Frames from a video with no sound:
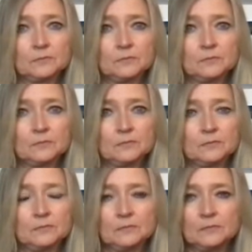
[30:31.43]

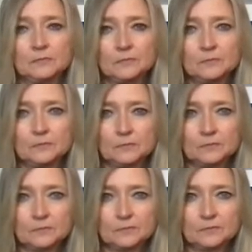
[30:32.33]

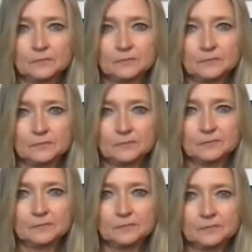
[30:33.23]

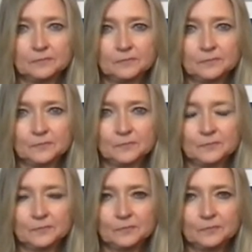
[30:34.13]
No words are spoken by the person on screen.